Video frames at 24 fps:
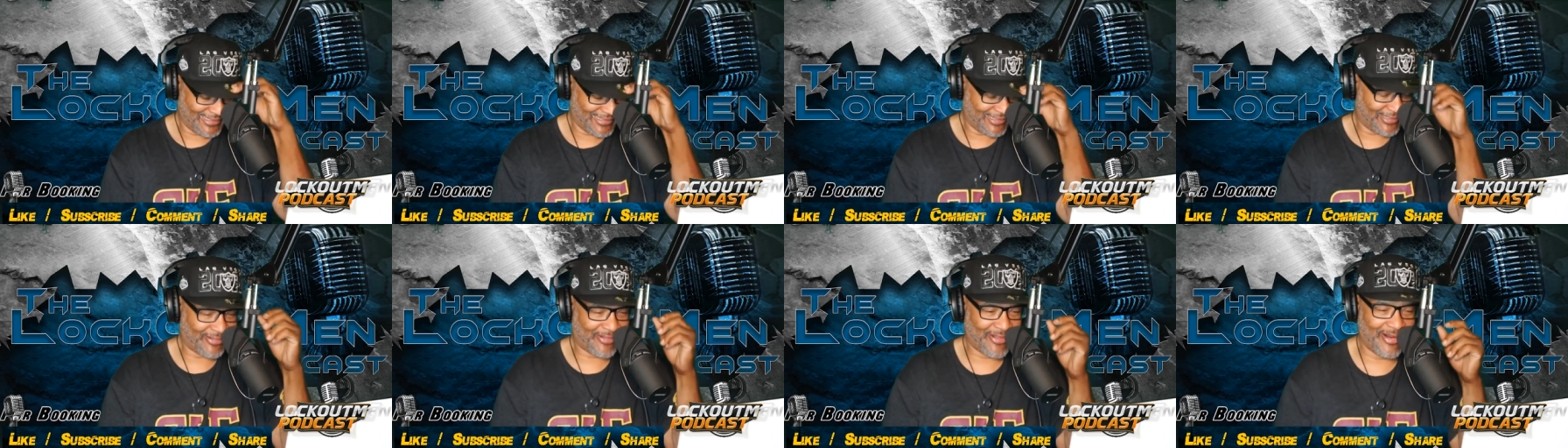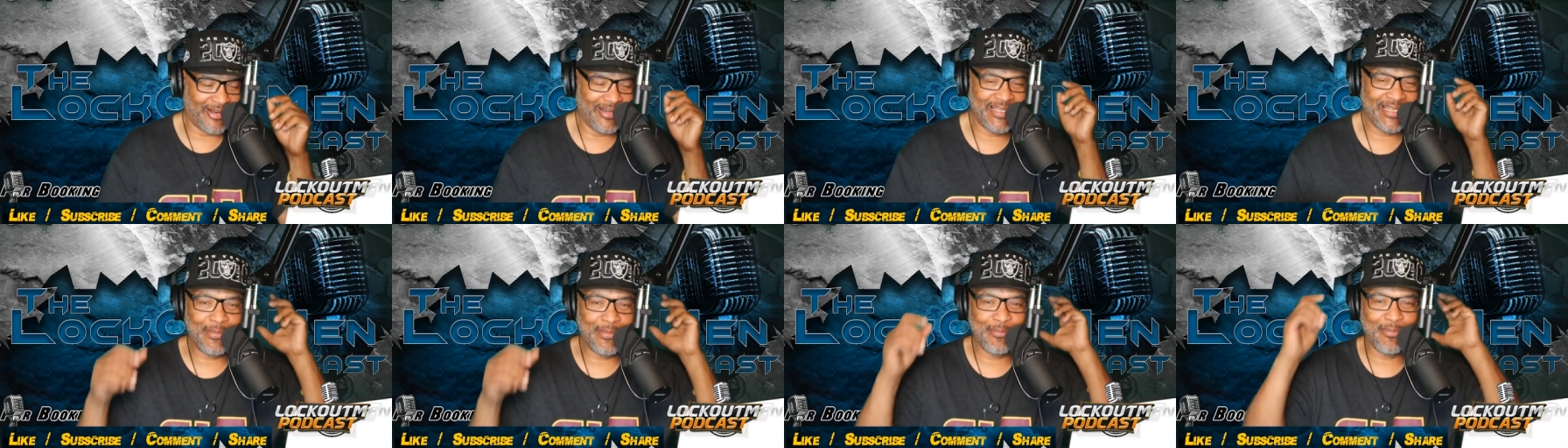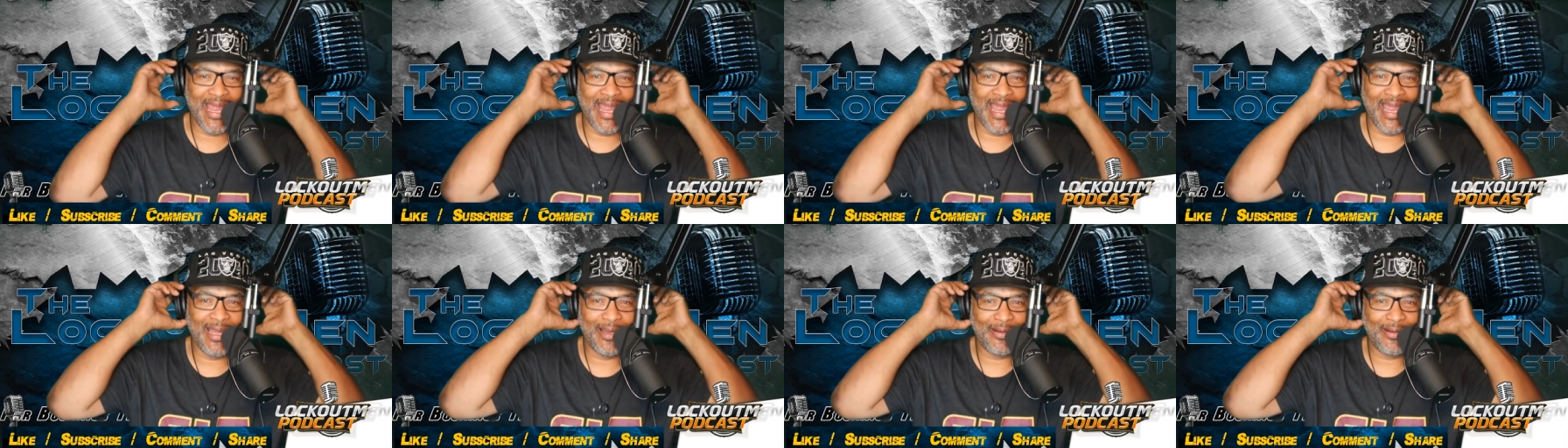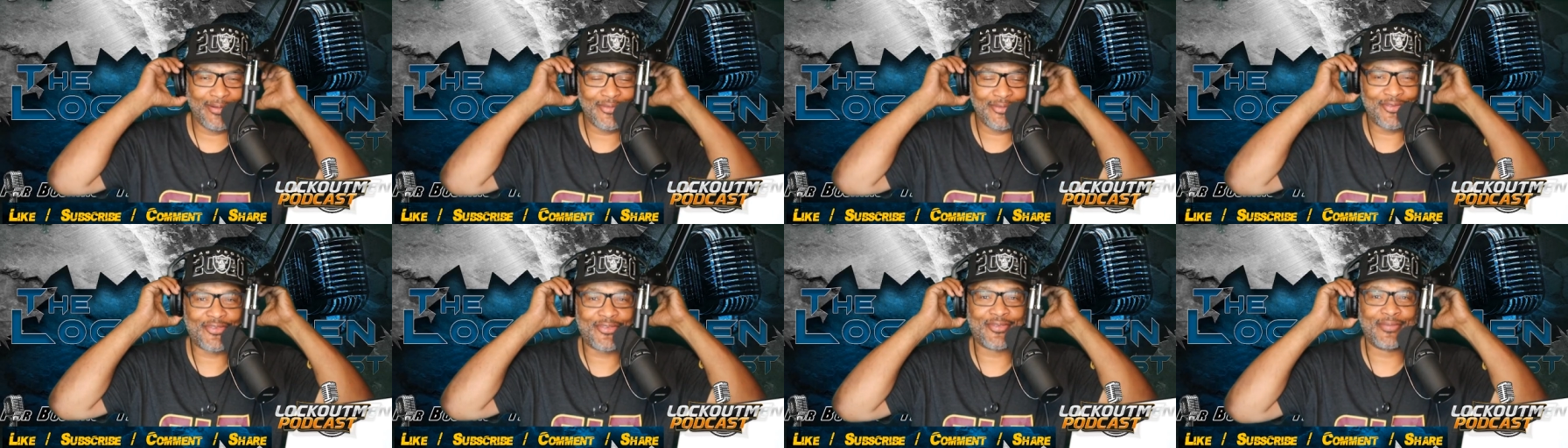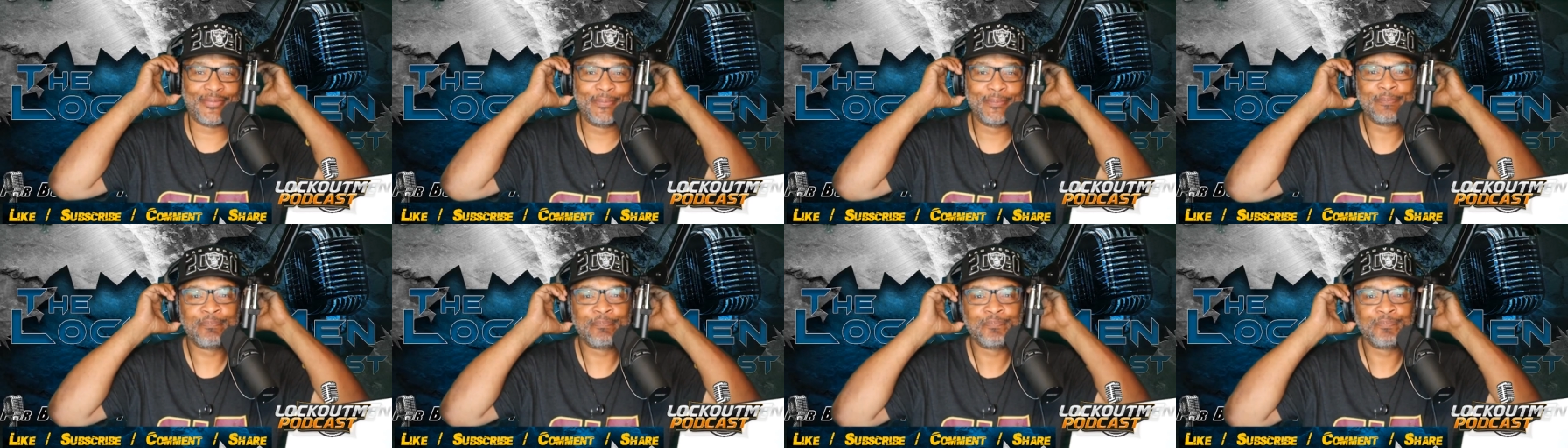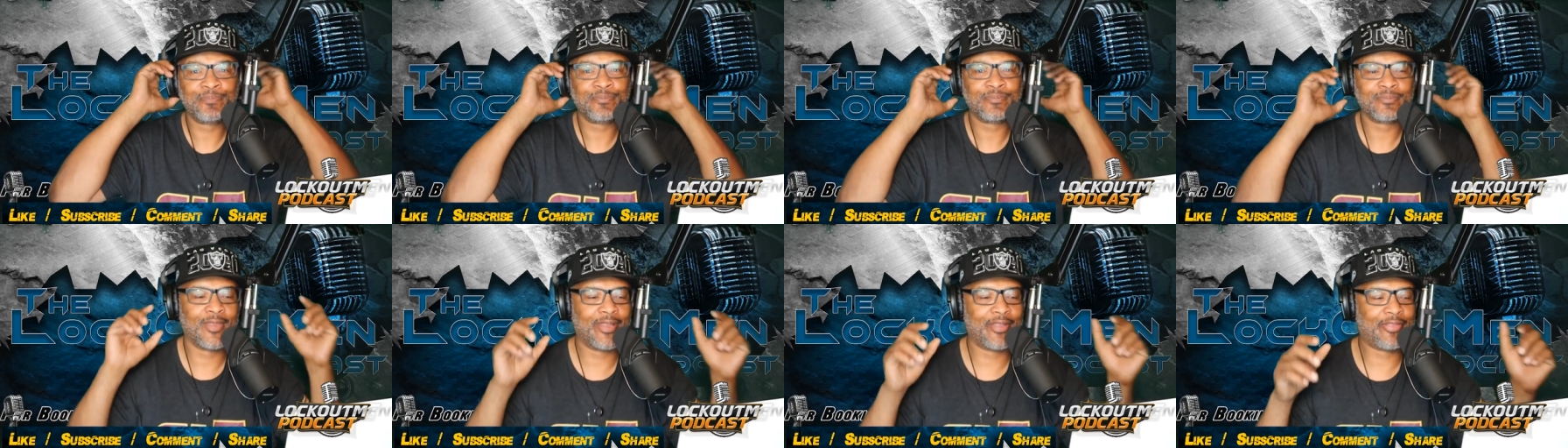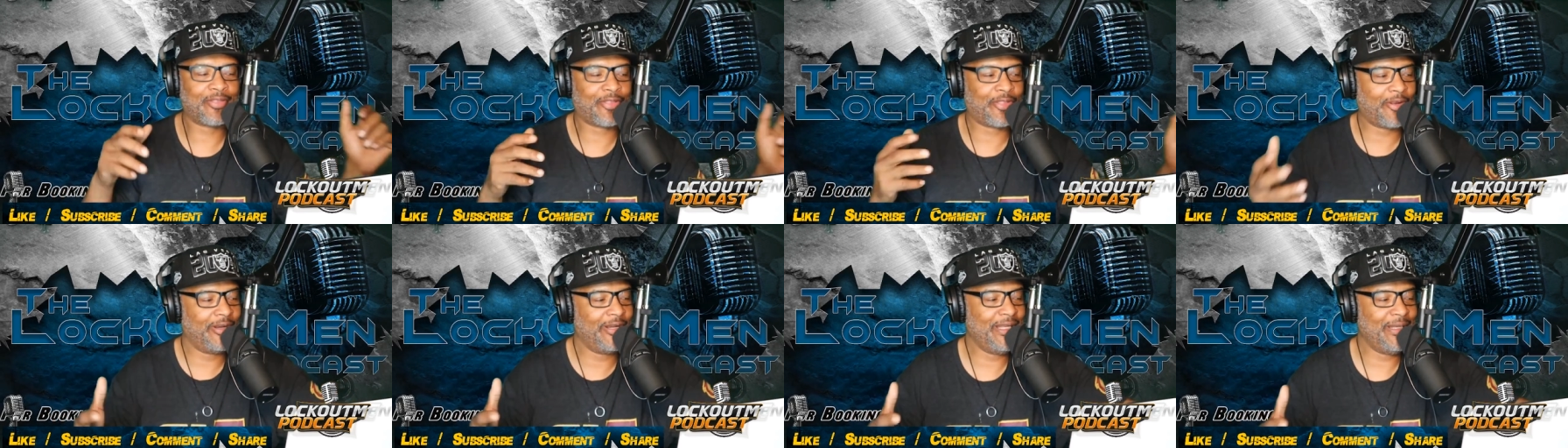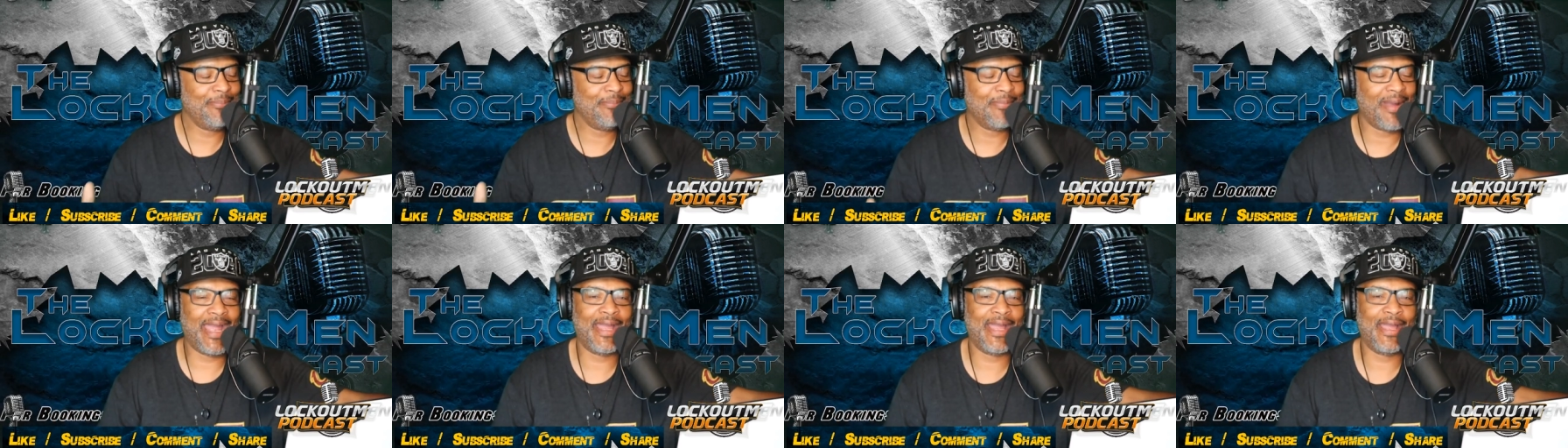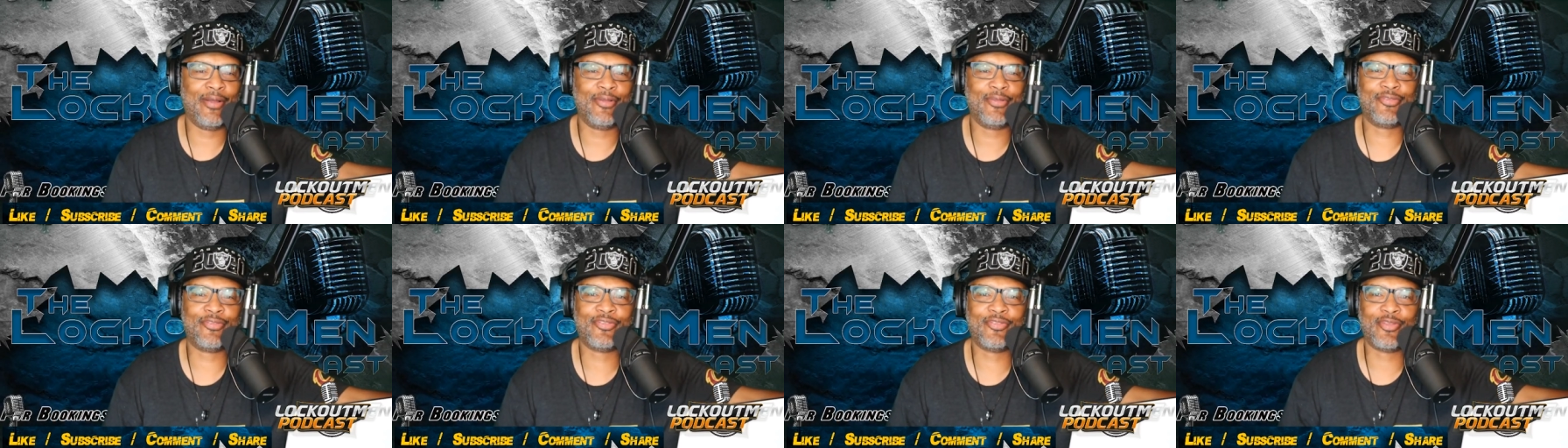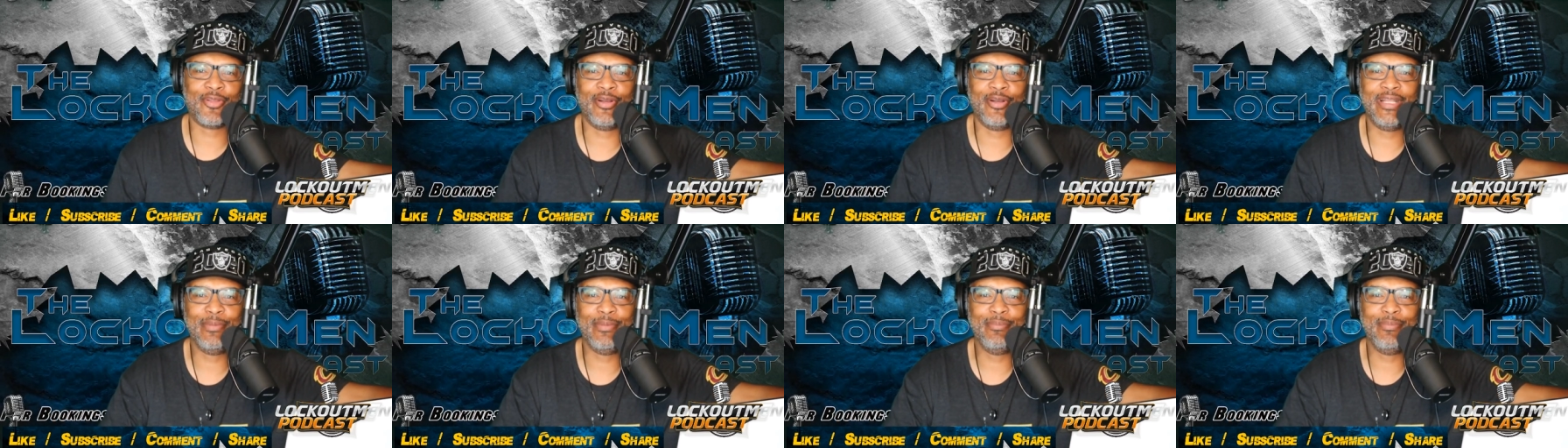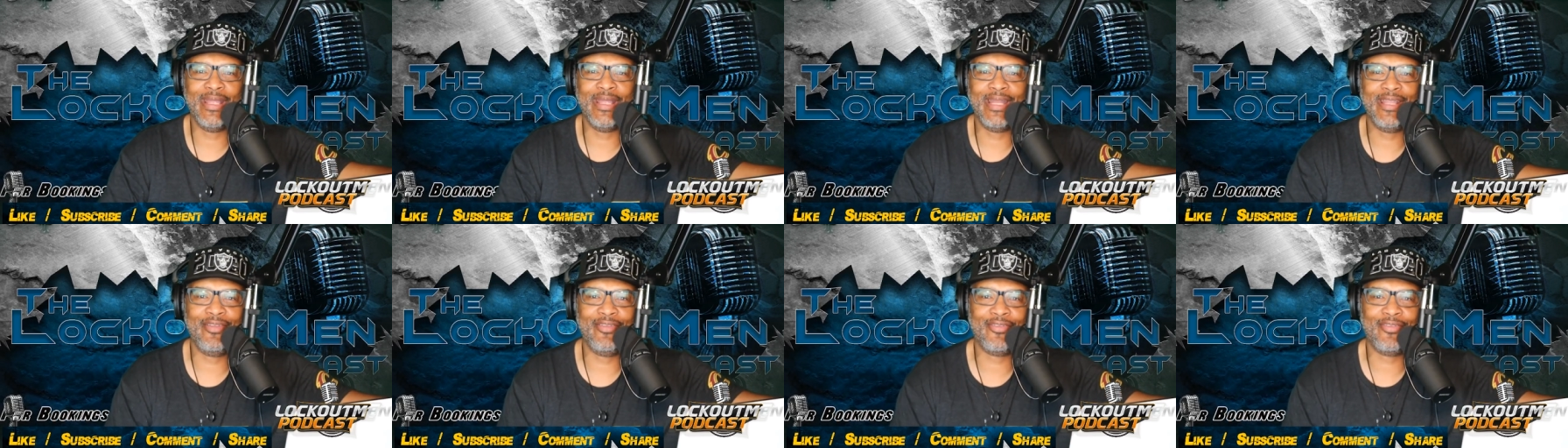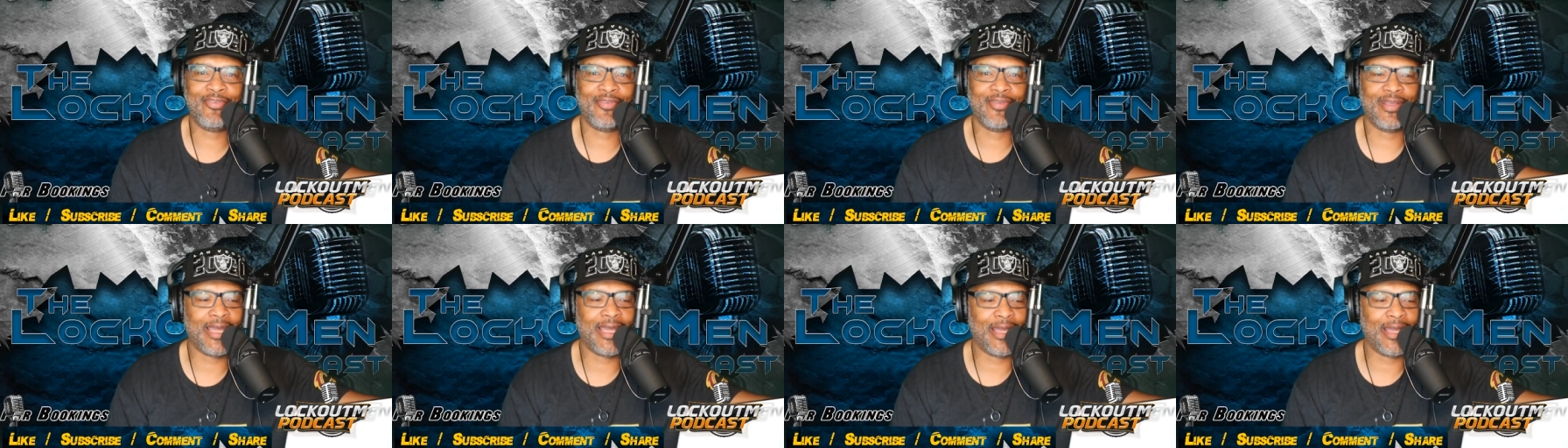thirty miles, thirty miles, thirty minutes.